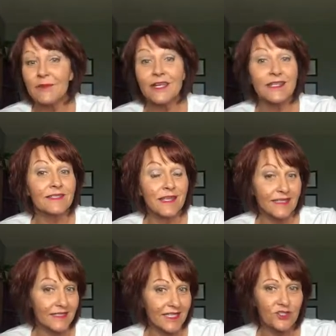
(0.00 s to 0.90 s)
And
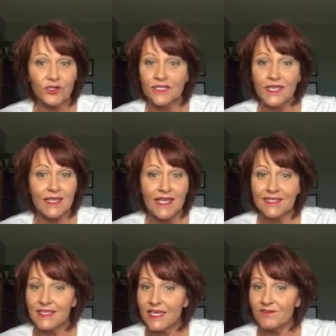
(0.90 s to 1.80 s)
like I said, you can take
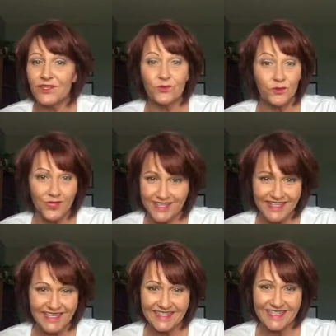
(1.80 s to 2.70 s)
that to evening really
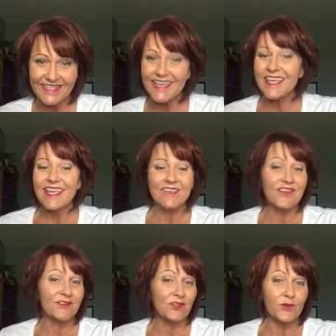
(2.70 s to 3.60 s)
easy.
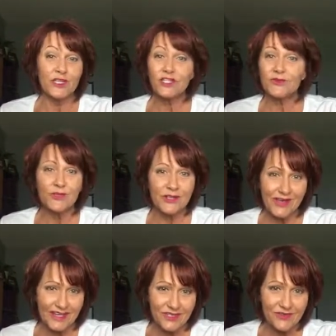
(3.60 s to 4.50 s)
If you have any questions, want to
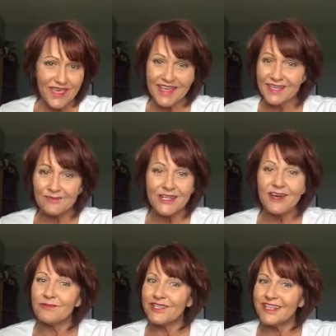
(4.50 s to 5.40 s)
know how to do that, let me
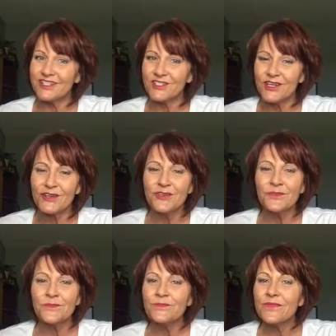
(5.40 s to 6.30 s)
know. I'll be glad to show
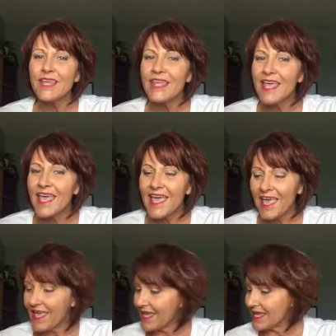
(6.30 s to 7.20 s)
you.
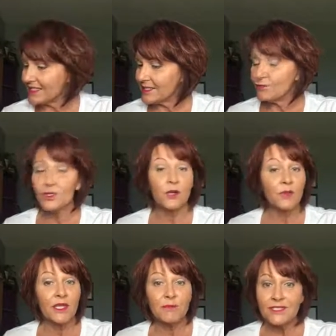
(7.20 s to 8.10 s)
And with our
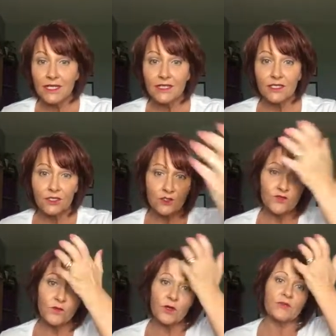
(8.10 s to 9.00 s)
pigments, I did
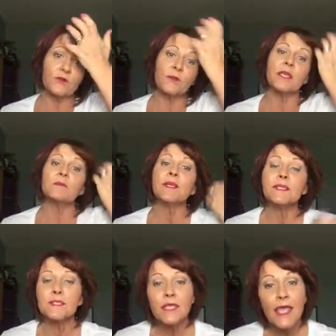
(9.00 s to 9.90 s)
use 4 different
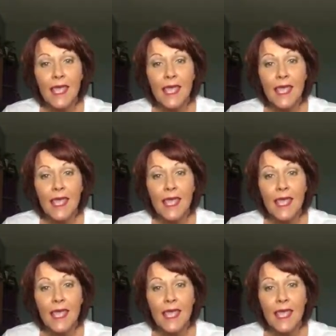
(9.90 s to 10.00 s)
pigments.